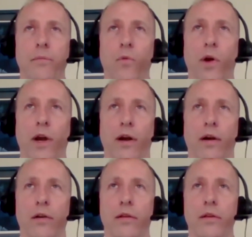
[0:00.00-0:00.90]

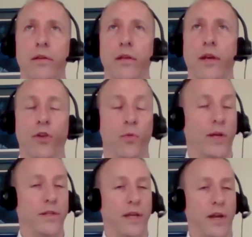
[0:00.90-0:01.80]
where if you
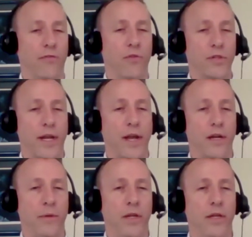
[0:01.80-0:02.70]
went to the Air Force
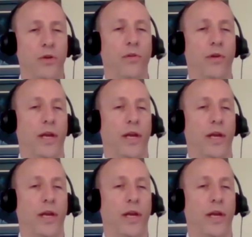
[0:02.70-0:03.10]
Academy you